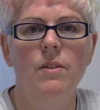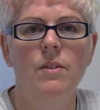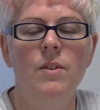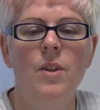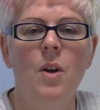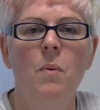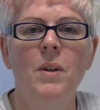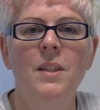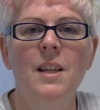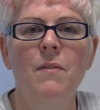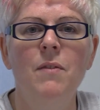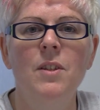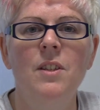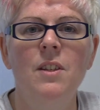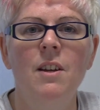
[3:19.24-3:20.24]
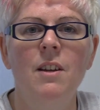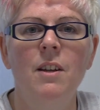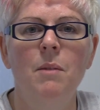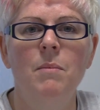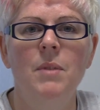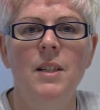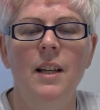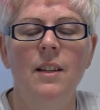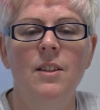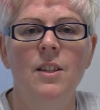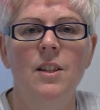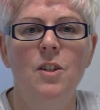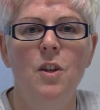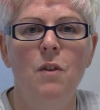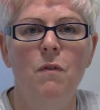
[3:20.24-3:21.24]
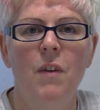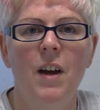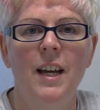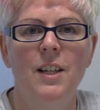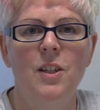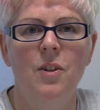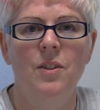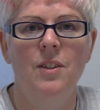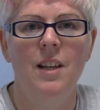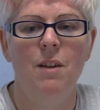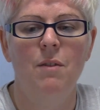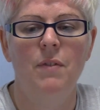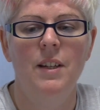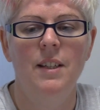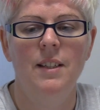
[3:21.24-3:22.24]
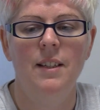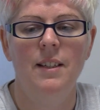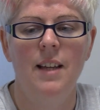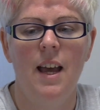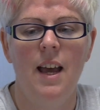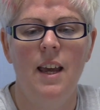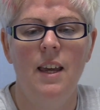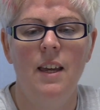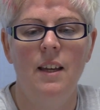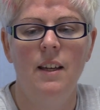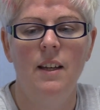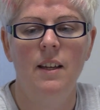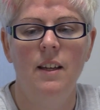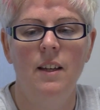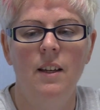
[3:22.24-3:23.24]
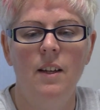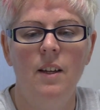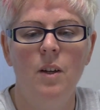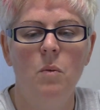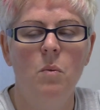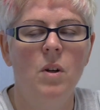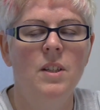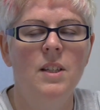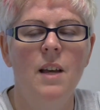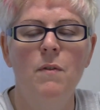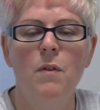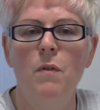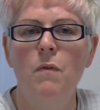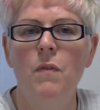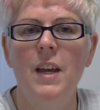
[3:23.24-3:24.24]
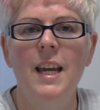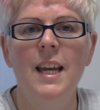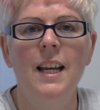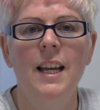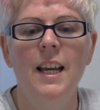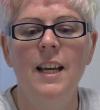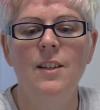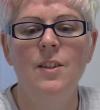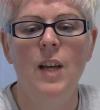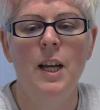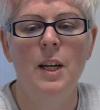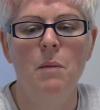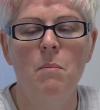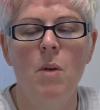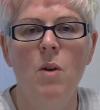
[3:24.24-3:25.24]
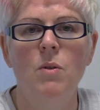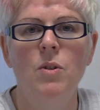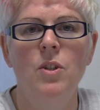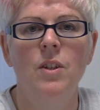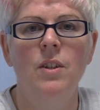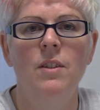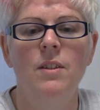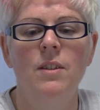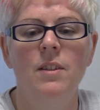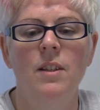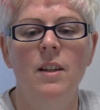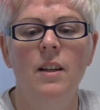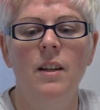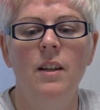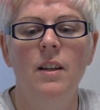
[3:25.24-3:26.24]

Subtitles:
So whatever circumstances you find yourself in today, whatever feelings and emotions,